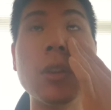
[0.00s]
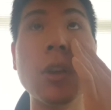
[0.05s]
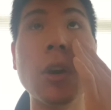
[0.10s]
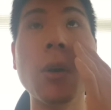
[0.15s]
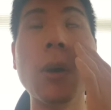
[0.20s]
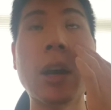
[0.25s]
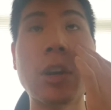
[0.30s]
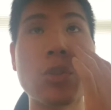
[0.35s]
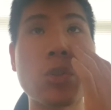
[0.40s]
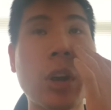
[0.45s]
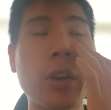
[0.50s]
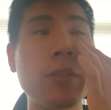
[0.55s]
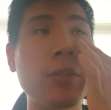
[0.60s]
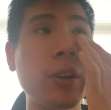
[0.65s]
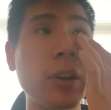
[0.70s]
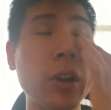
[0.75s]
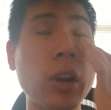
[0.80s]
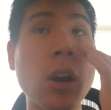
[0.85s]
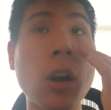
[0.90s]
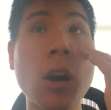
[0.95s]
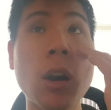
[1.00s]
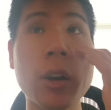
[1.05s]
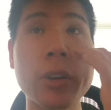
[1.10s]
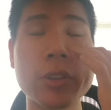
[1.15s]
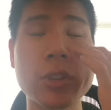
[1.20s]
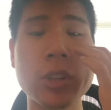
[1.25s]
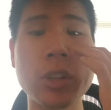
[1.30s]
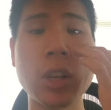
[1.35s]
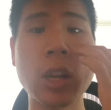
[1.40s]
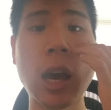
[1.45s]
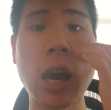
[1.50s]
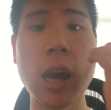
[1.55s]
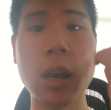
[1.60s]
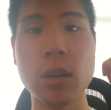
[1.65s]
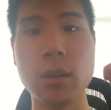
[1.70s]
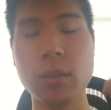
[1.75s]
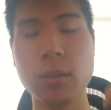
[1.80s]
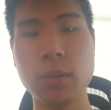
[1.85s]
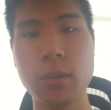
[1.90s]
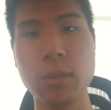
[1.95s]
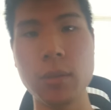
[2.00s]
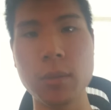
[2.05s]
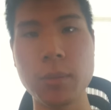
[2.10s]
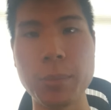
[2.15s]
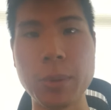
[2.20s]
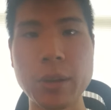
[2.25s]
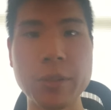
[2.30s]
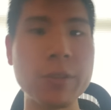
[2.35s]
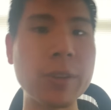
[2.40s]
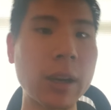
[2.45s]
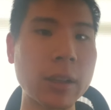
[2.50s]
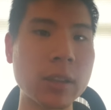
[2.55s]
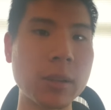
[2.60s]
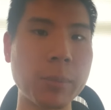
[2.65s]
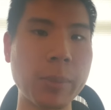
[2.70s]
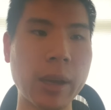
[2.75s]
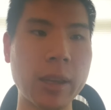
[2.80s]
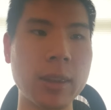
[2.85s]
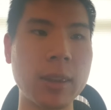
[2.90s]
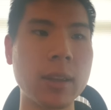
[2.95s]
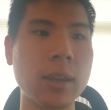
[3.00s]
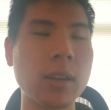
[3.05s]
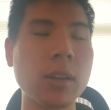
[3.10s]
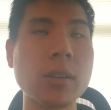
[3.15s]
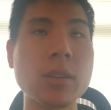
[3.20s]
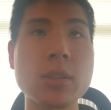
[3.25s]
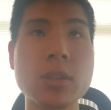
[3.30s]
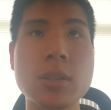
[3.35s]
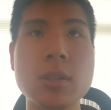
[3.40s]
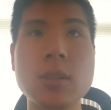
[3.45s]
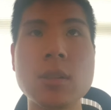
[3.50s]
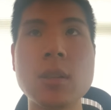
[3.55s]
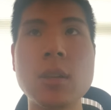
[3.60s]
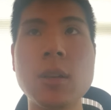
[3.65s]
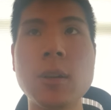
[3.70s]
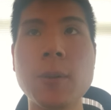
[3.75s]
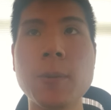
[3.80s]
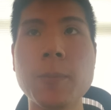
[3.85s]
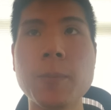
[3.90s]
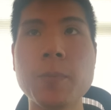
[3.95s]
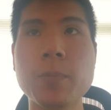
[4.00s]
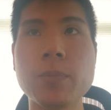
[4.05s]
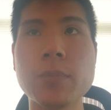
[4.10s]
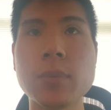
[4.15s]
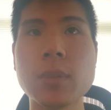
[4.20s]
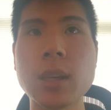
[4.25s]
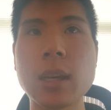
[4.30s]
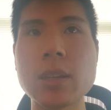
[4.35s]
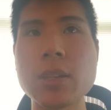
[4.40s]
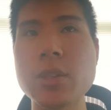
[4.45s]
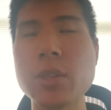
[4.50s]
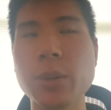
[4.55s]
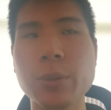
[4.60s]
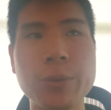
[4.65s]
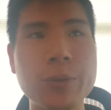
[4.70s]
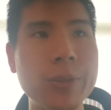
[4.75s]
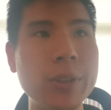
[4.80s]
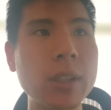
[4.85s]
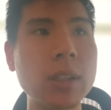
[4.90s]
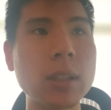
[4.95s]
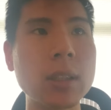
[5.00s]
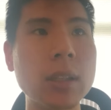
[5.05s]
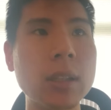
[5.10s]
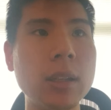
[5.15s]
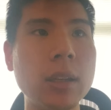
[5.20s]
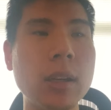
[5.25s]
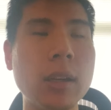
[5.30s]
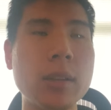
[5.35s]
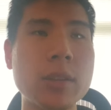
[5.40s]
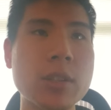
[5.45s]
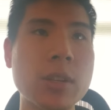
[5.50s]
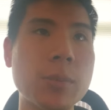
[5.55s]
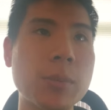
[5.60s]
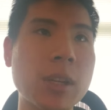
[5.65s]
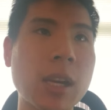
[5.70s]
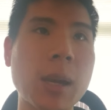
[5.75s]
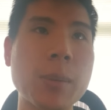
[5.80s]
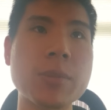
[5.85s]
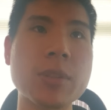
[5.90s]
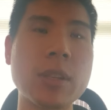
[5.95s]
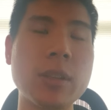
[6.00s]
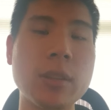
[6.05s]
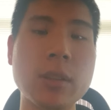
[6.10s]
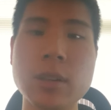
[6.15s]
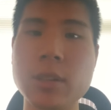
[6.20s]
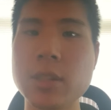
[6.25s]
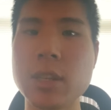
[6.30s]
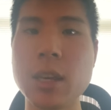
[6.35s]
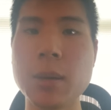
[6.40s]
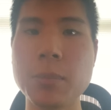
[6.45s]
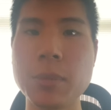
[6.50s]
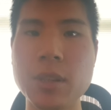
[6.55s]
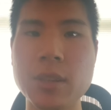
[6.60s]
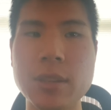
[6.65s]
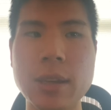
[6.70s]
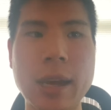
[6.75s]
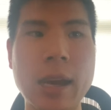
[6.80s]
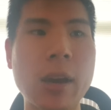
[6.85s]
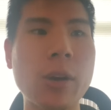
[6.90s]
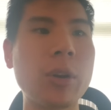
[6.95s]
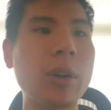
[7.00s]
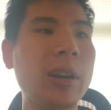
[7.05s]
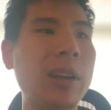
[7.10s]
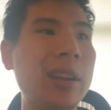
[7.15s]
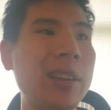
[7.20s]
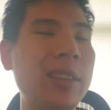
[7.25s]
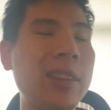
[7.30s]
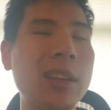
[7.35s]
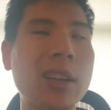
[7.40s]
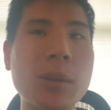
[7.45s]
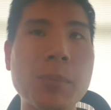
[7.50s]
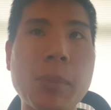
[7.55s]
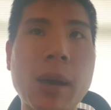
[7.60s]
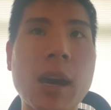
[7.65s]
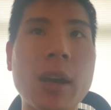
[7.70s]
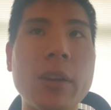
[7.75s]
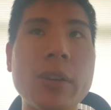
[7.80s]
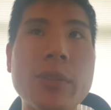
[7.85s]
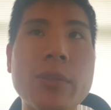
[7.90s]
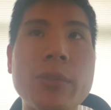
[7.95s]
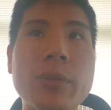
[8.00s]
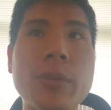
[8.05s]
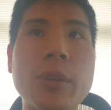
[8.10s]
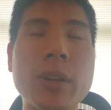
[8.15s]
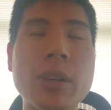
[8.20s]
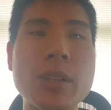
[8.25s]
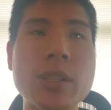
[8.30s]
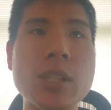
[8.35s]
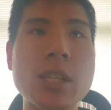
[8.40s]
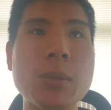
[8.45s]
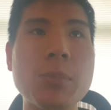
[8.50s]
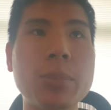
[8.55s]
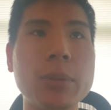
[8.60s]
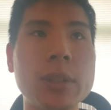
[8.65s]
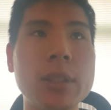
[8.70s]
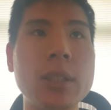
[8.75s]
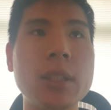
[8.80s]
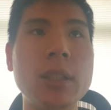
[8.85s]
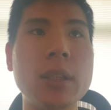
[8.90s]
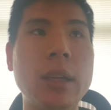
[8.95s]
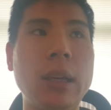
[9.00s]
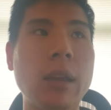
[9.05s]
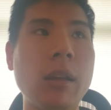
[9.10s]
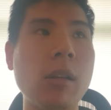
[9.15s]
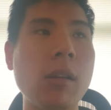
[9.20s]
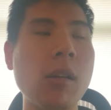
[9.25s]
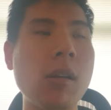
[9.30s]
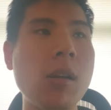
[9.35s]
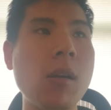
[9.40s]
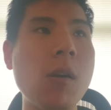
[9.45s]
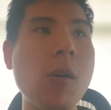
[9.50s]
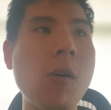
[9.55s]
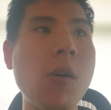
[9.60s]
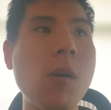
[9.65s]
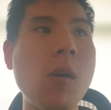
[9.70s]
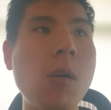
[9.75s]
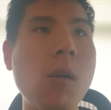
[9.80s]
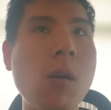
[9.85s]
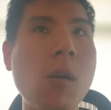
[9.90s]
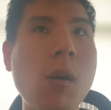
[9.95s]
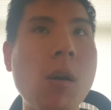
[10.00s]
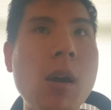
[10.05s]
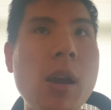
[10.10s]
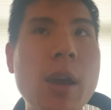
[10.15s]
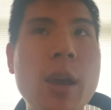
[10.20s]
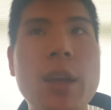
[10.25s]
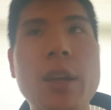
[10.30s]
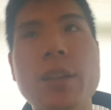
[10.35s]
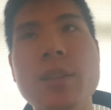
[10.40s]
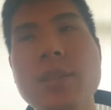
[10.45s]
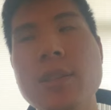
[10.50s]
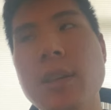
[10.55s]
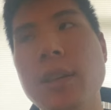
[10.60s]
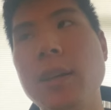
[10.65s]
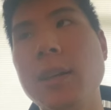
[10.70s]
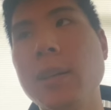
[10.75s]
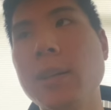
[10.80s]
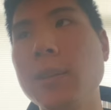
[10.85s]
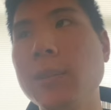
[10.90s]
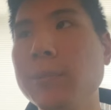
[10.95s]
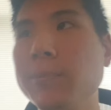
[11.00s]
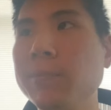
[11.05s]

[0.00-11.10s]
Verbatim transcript: though I try very hard to not be affected by things. I still feel it, and sometimes it does get me down, and I think about it very deeply, and and it's like,